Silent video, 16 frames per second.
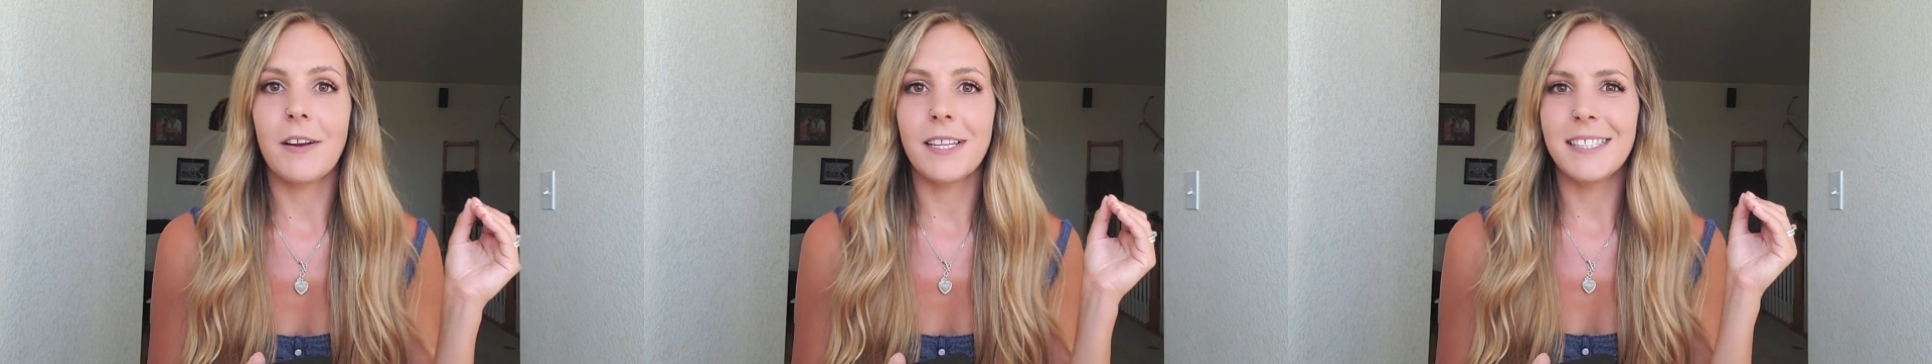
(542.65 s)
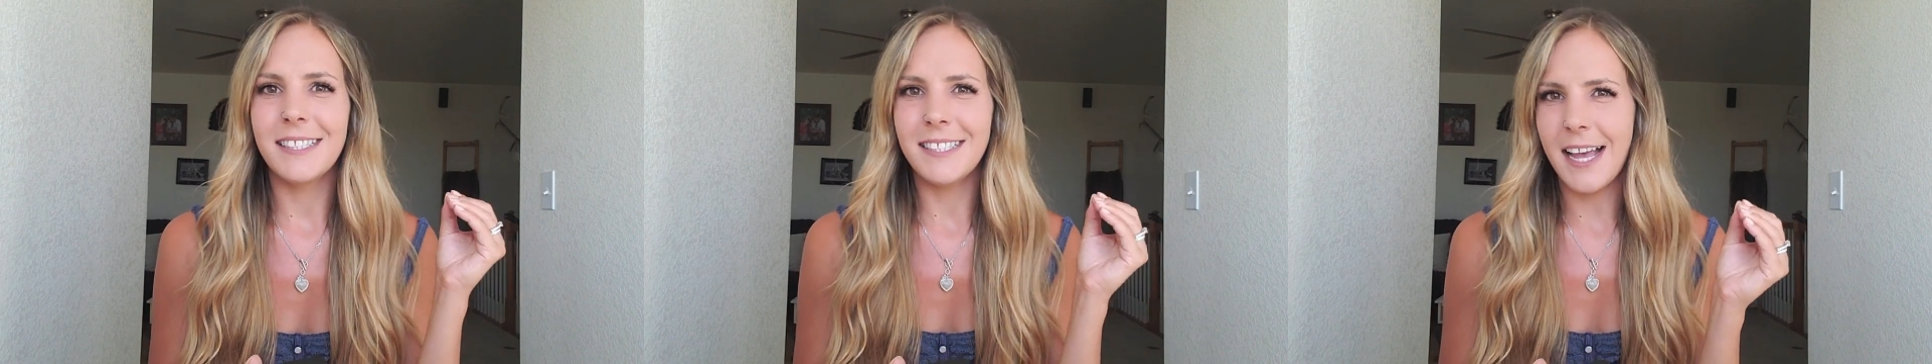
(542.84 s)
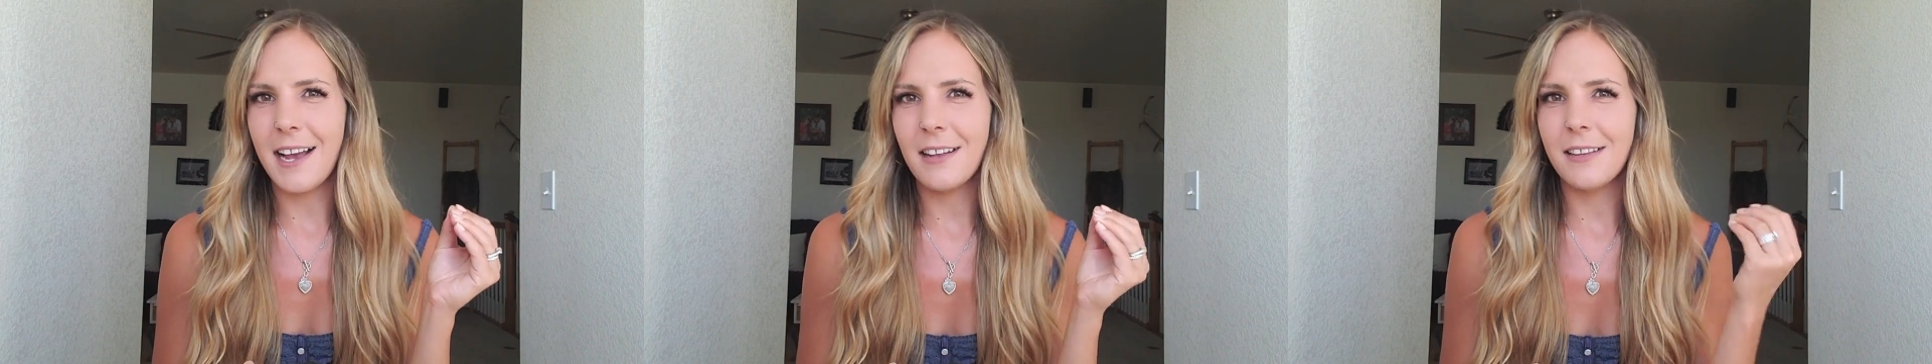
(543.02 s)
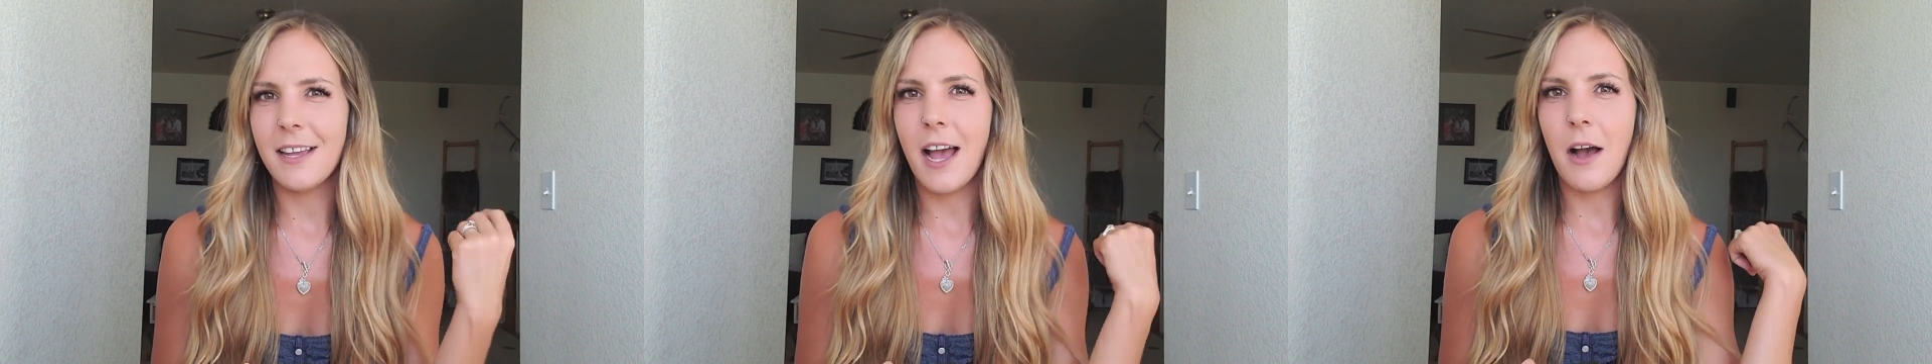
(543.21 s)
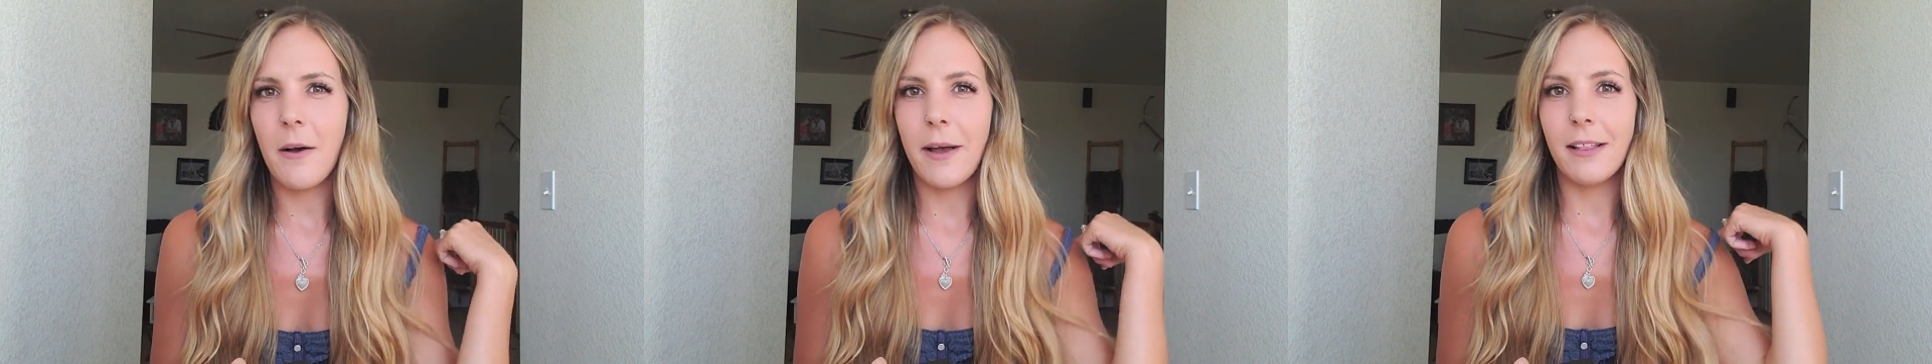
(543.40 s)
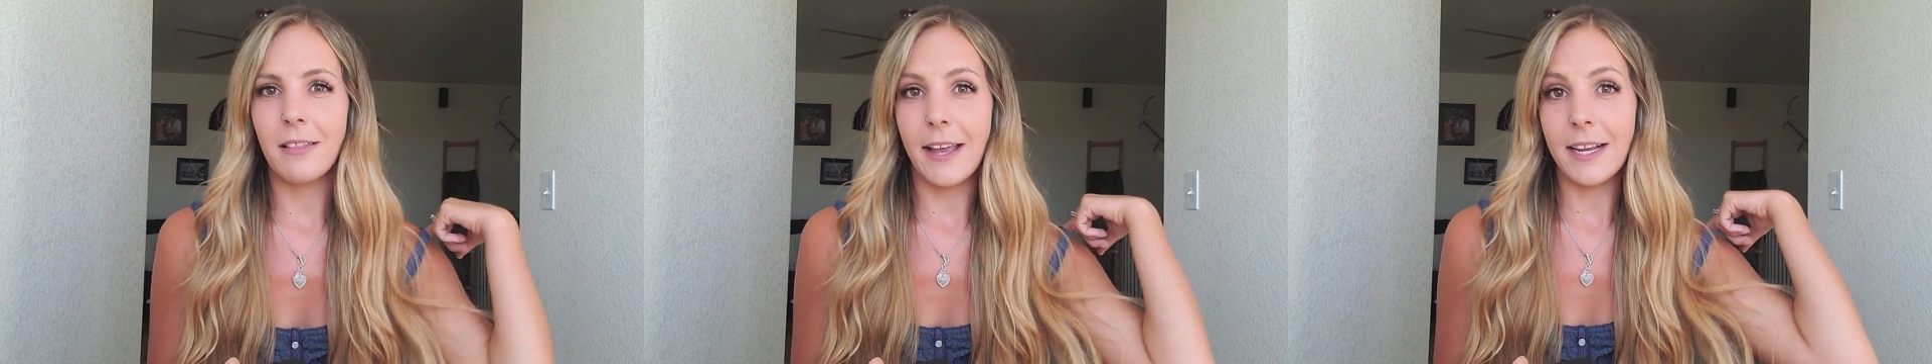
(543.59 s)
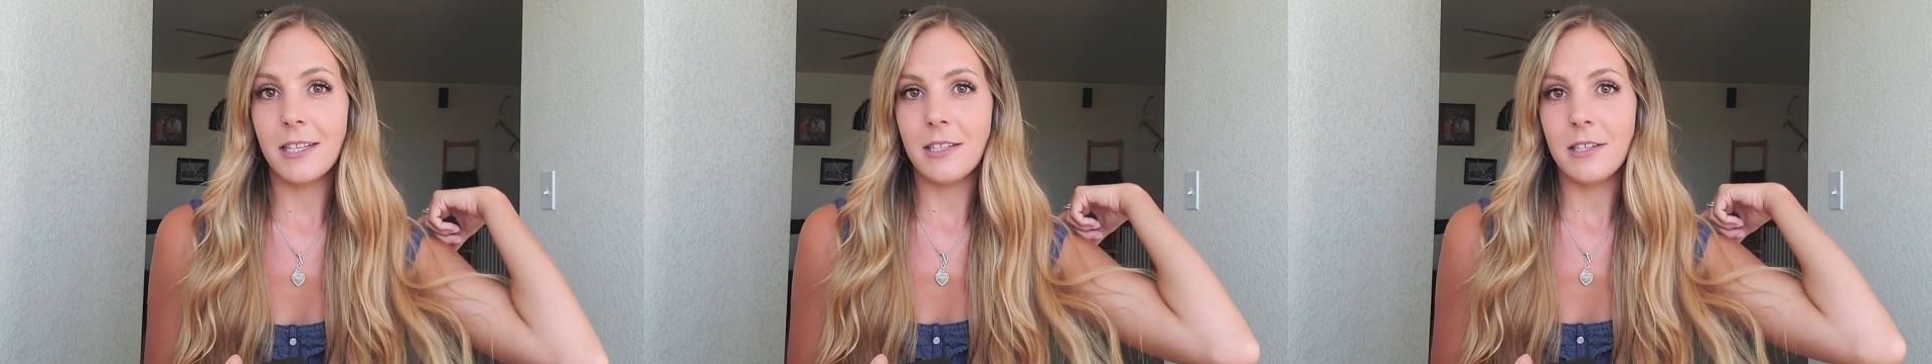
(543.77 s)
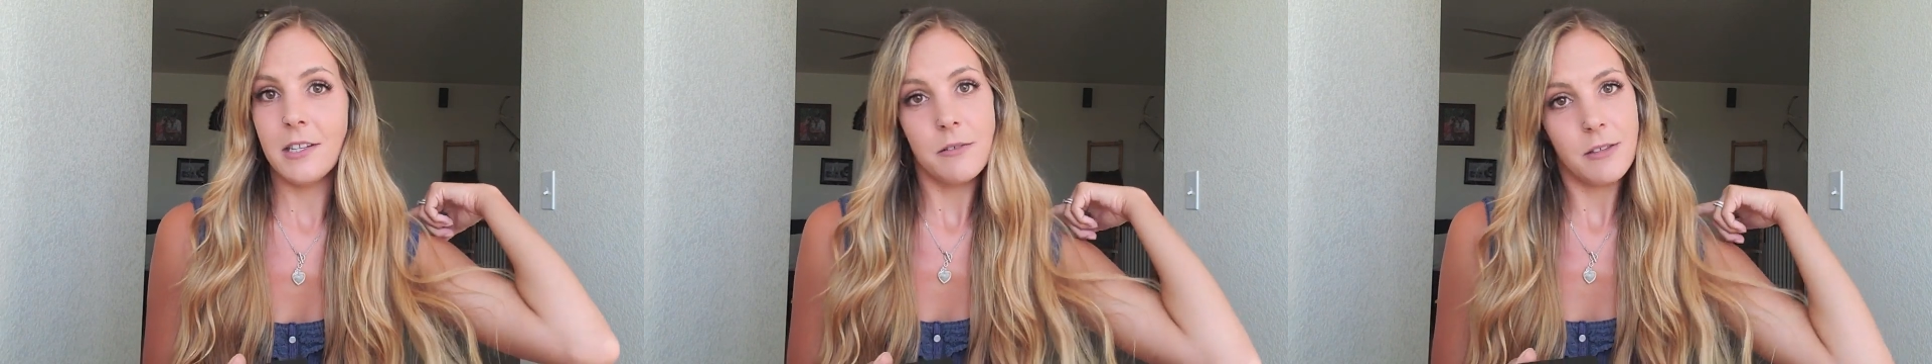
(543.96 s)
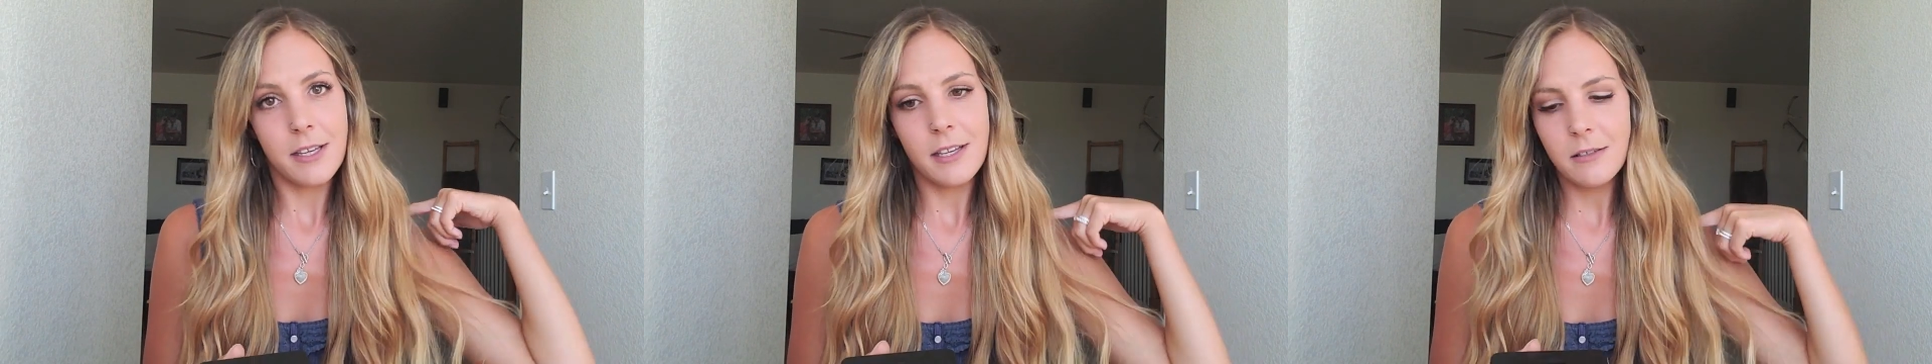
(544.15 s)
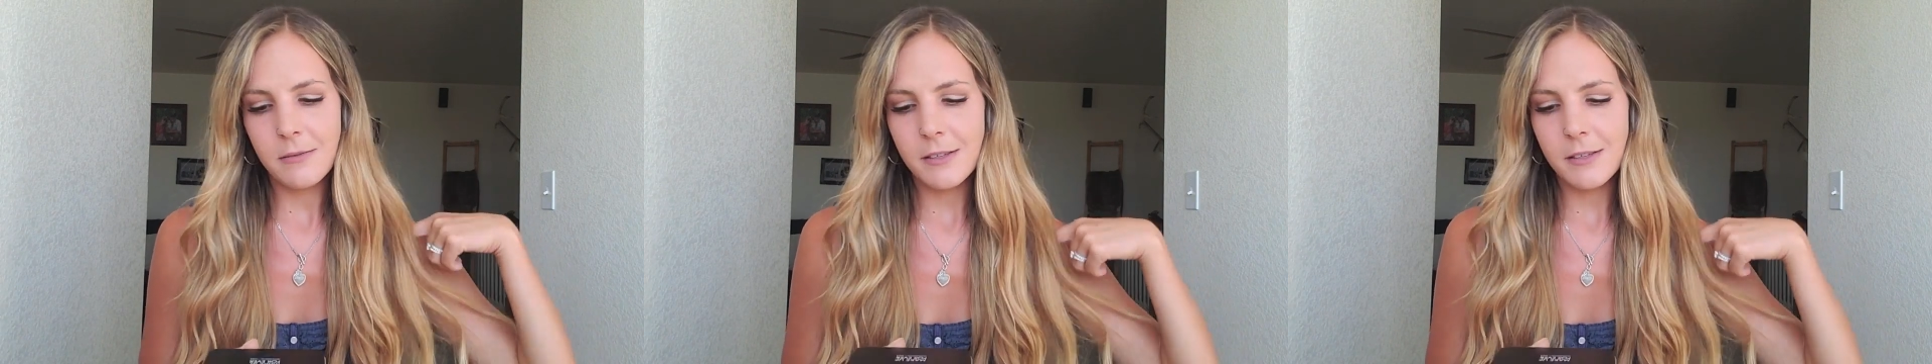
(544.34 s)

exactly how I like to do things